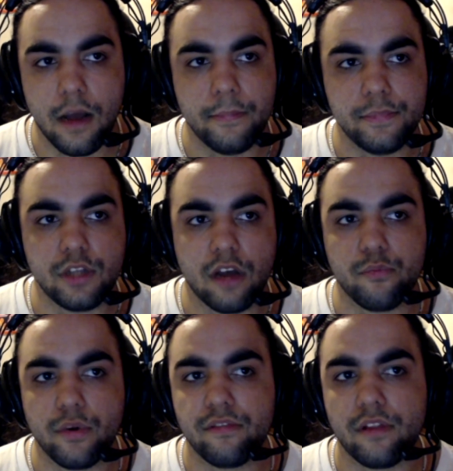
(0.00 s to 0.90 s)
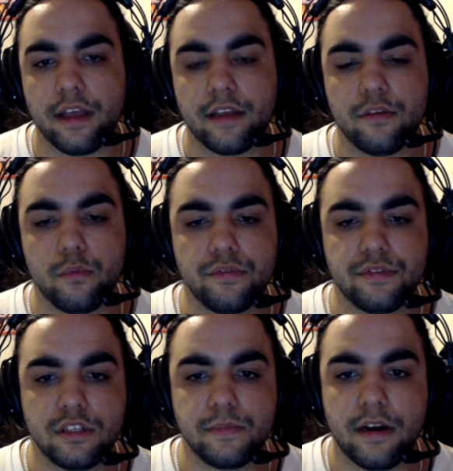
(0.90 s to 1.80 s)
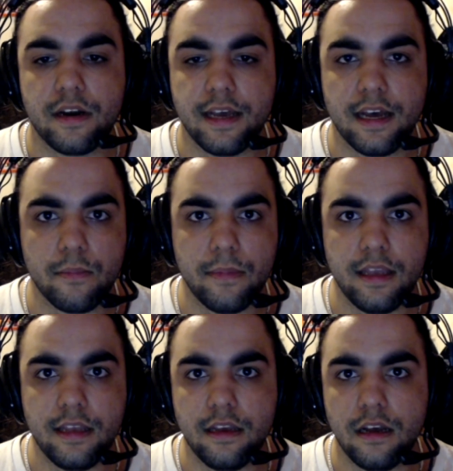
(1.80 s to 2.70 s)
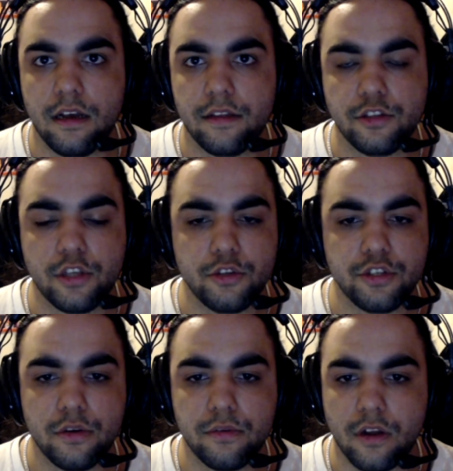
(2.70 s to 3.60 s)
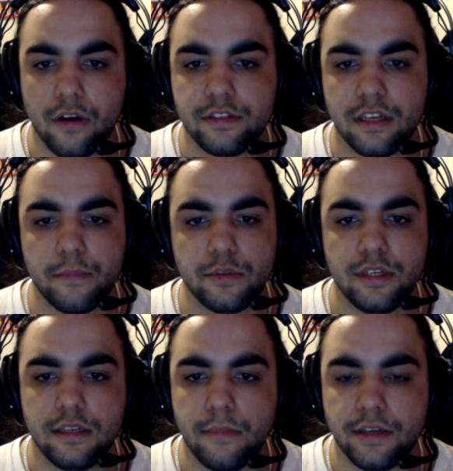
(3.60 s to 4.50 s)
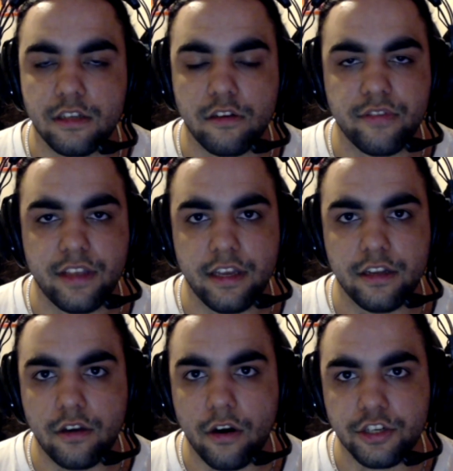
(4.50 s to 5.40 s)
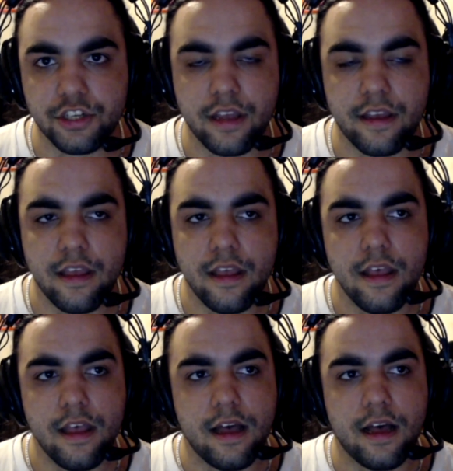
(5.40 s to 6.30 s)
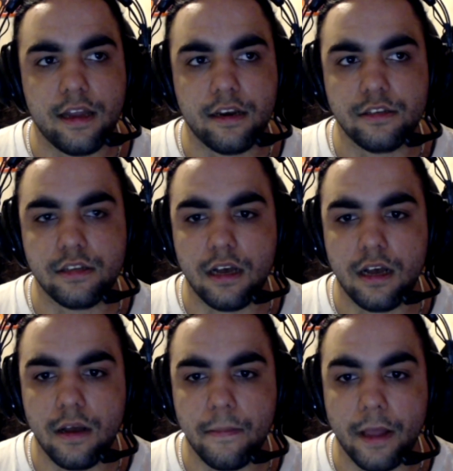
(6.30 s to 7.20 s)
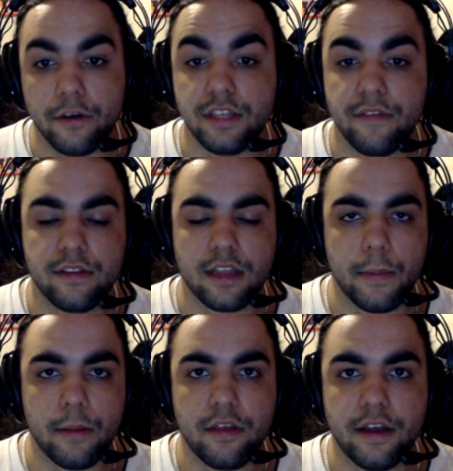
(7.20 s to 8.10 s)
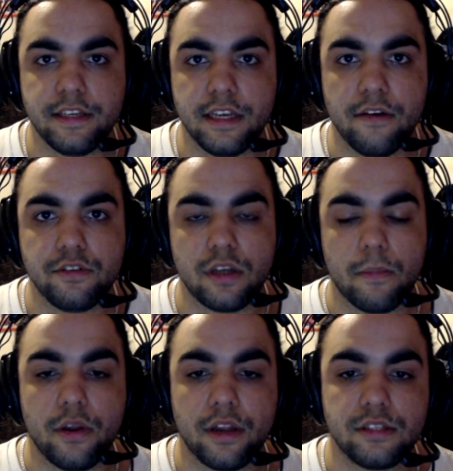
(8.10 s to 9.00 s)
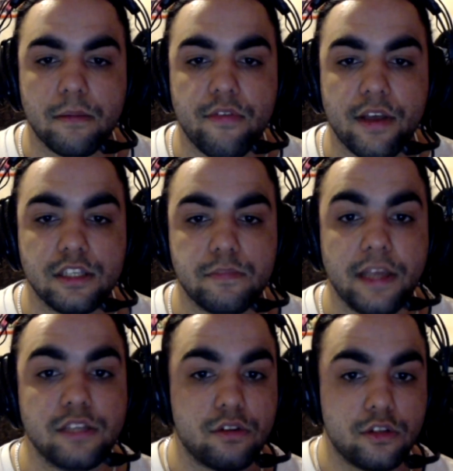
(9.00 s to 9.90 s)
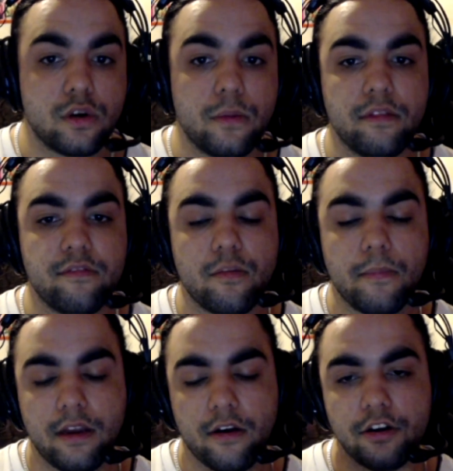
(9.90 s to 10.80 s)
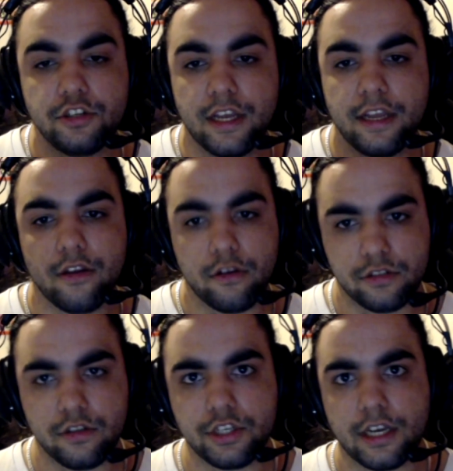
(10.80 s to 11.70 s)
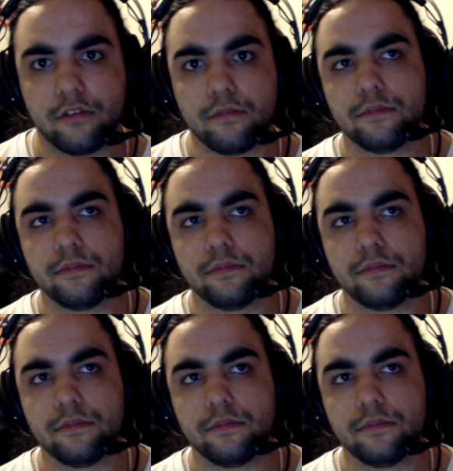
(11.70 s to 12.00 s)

Stuff with like the Wolves of Despair Academy, the dojo content between myself, E, and RJ, and I was even coming up with the idea of just uploading some things based on the tournament from me and RJ onto the channel.